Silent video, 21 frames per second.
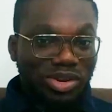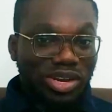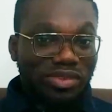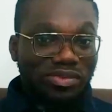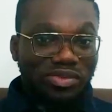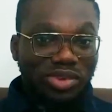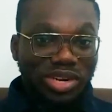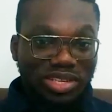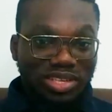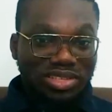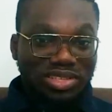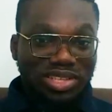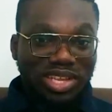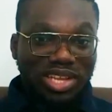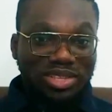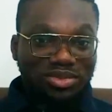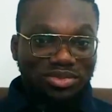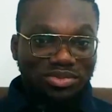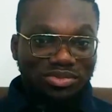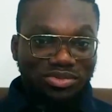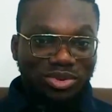have
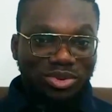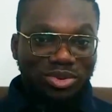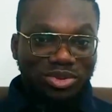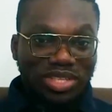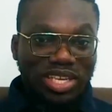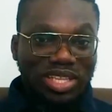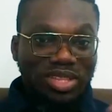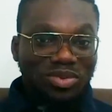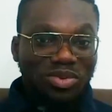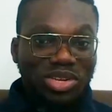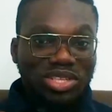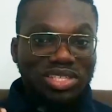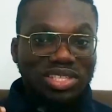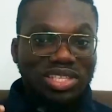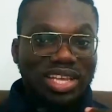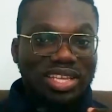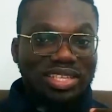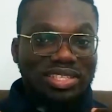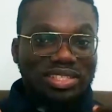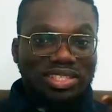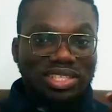registered to vote, and the reason
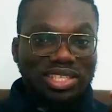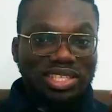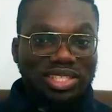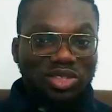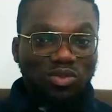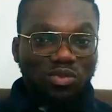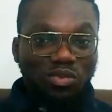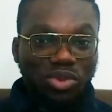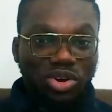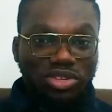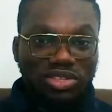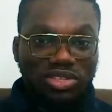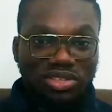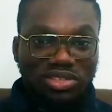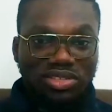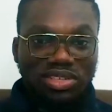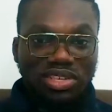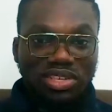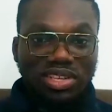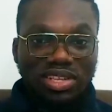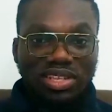there is this
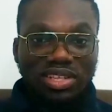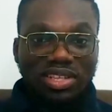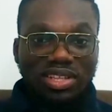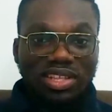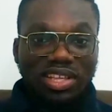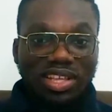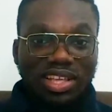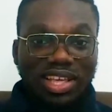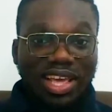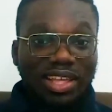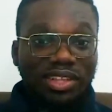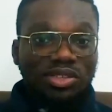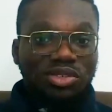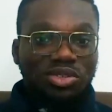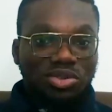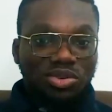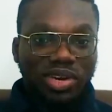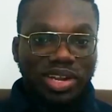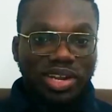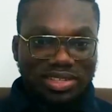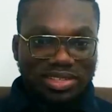much
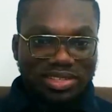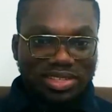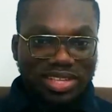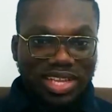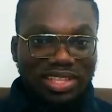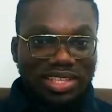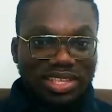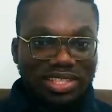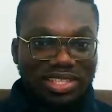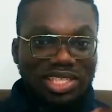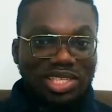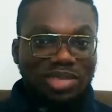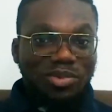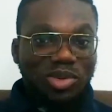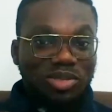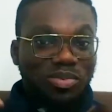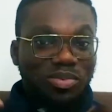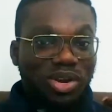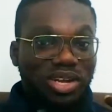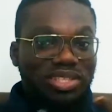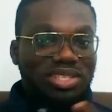interest and there's this
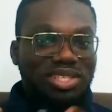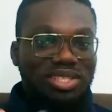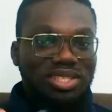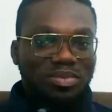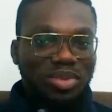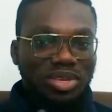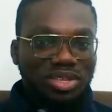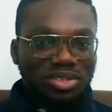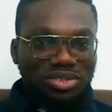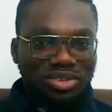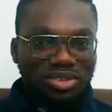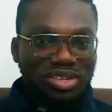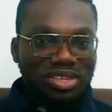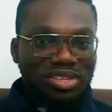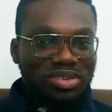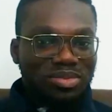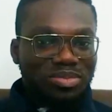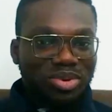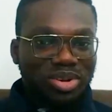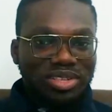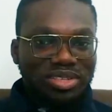much participation in
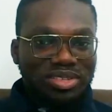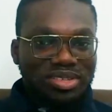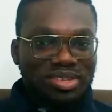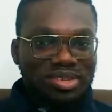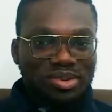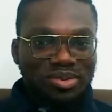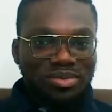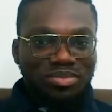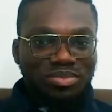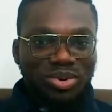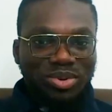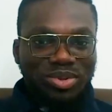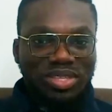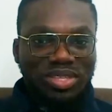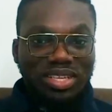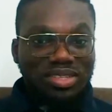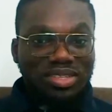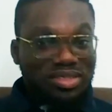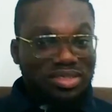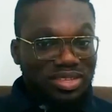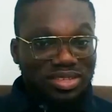the political
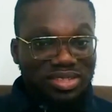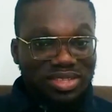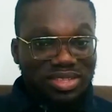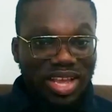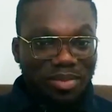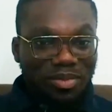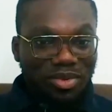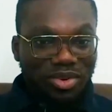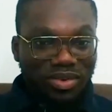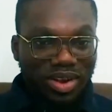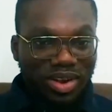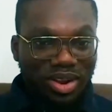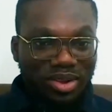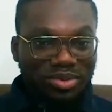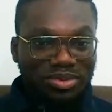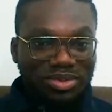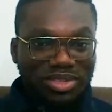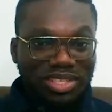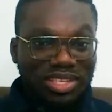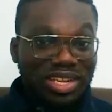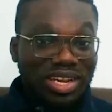process this time
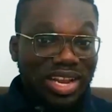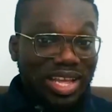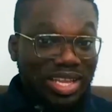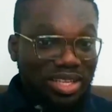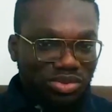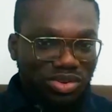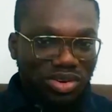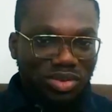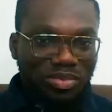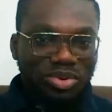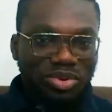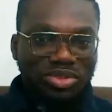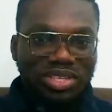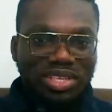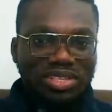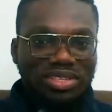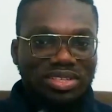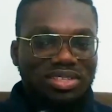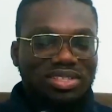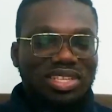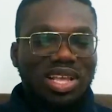around, in the electoral
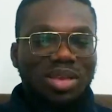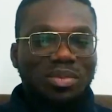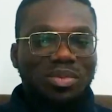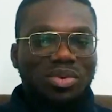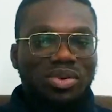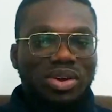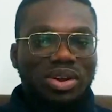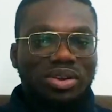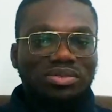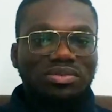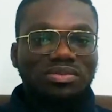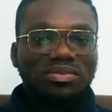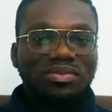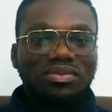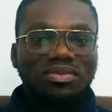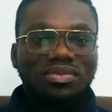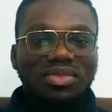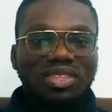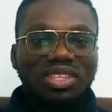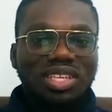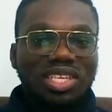process this time around,
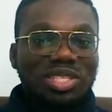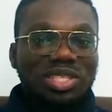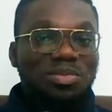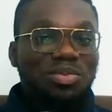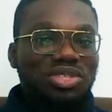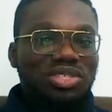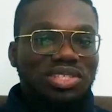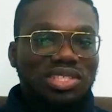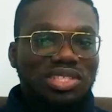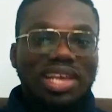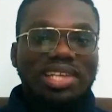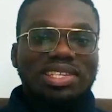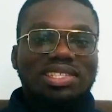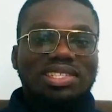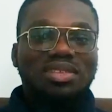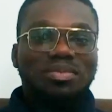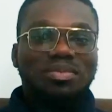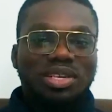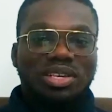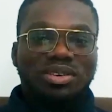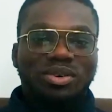is precisely
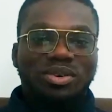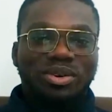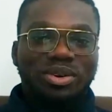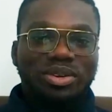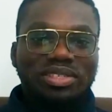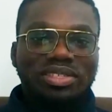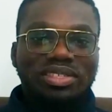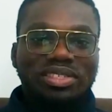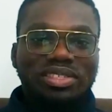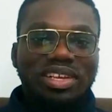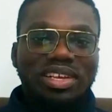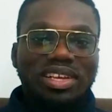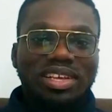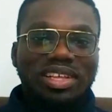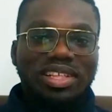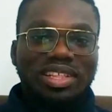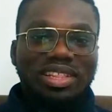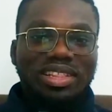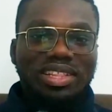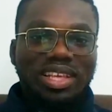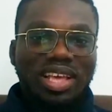because
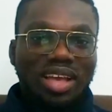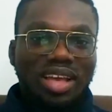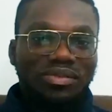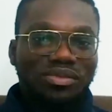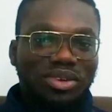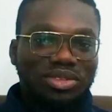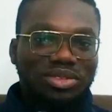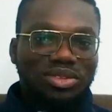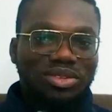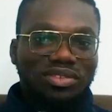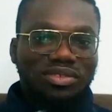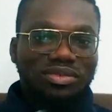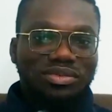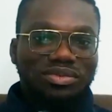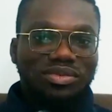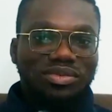the efforts of